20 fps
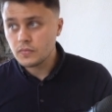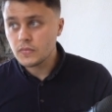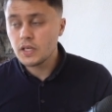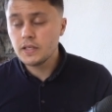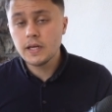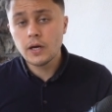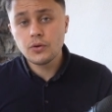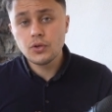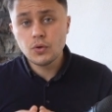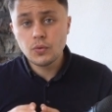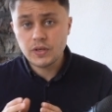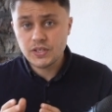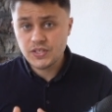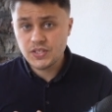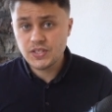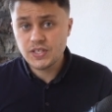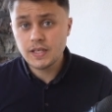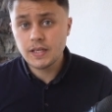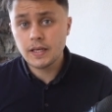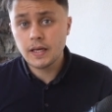Now,
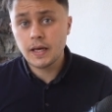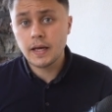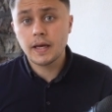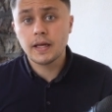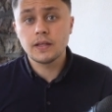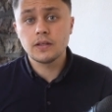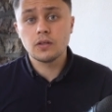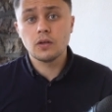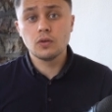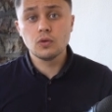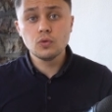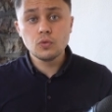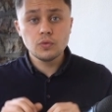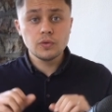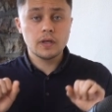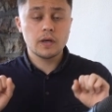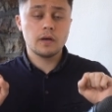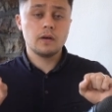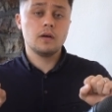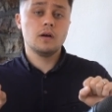UST and
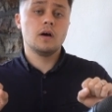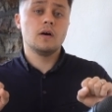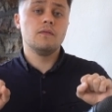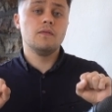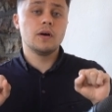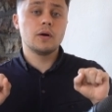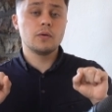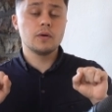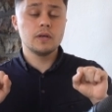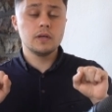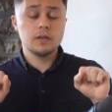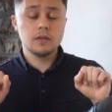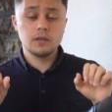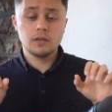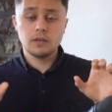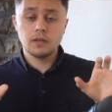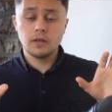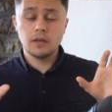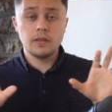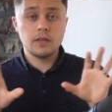Luna are
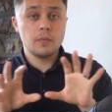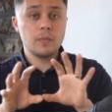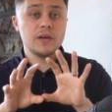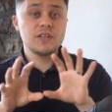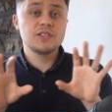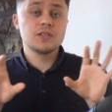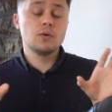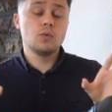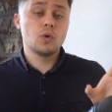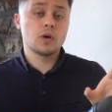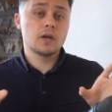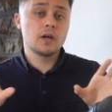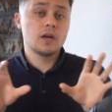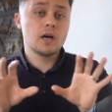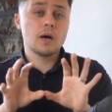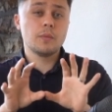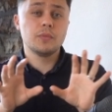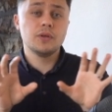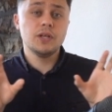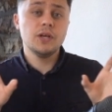they basically work in
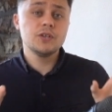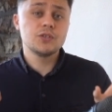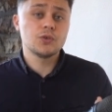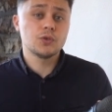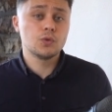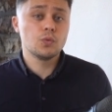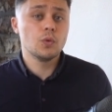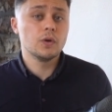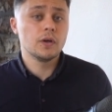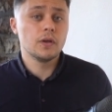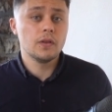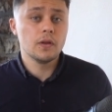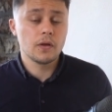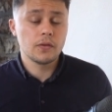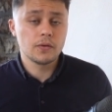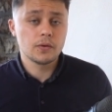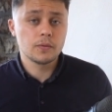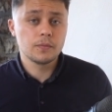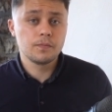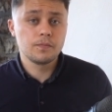combination to one
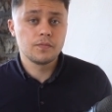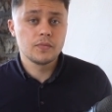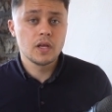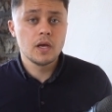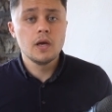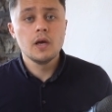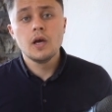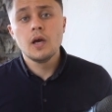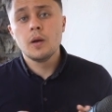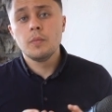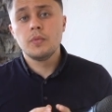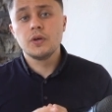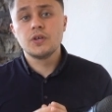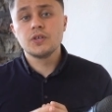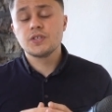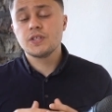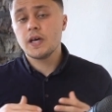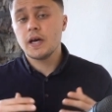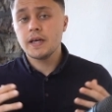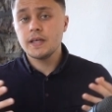another,
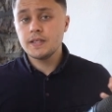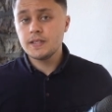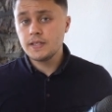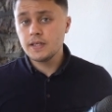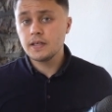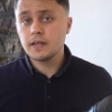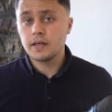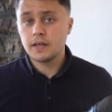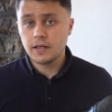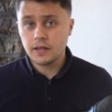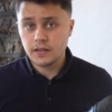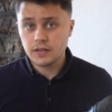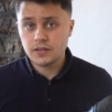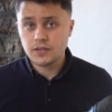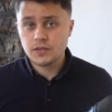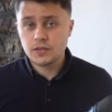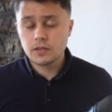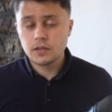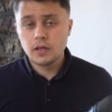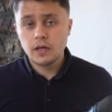because the idea
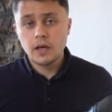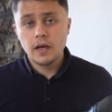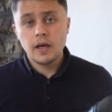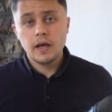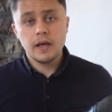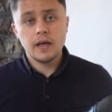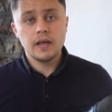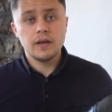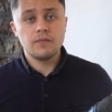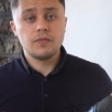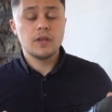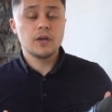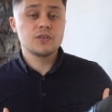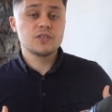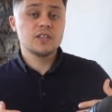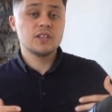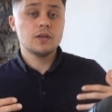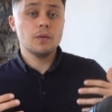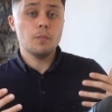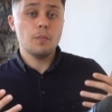is if there's
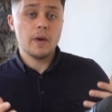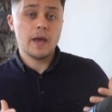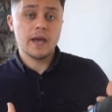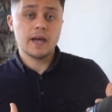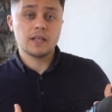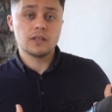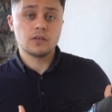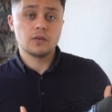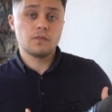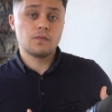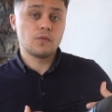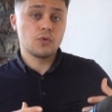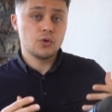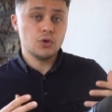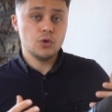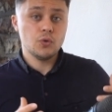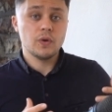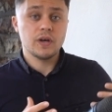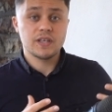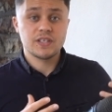a demand for
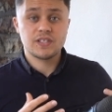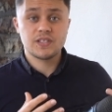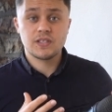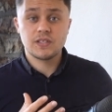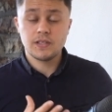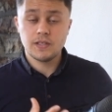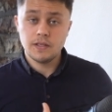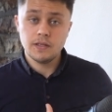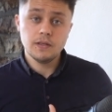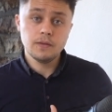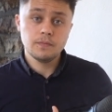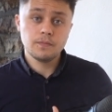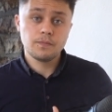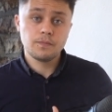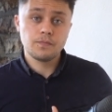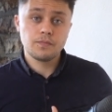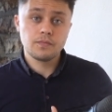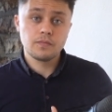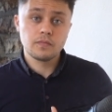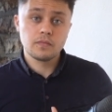UST,
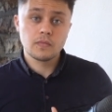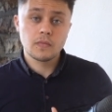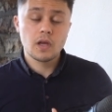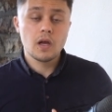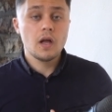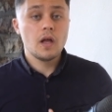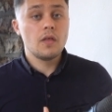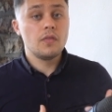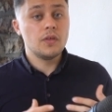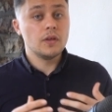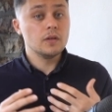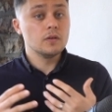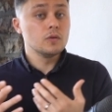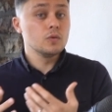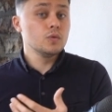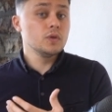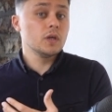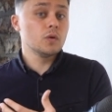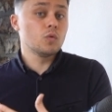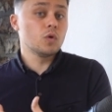then
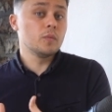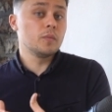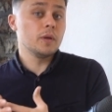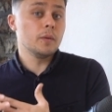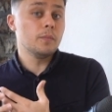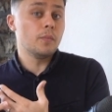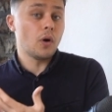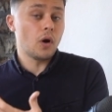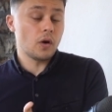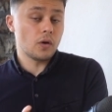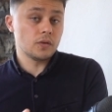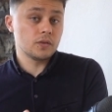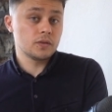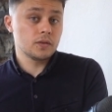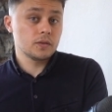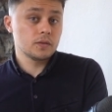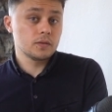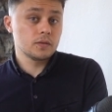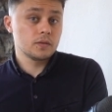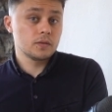Luna will be burned
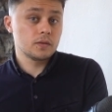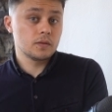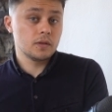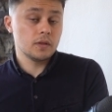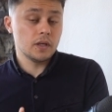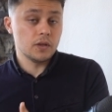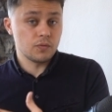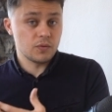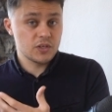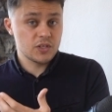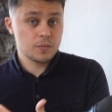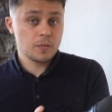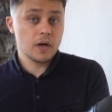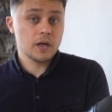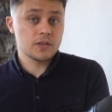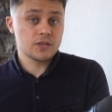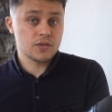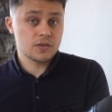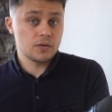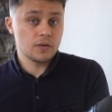in
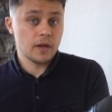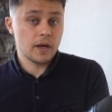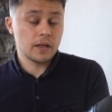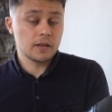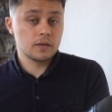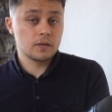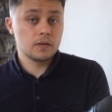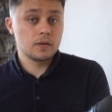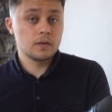response to that.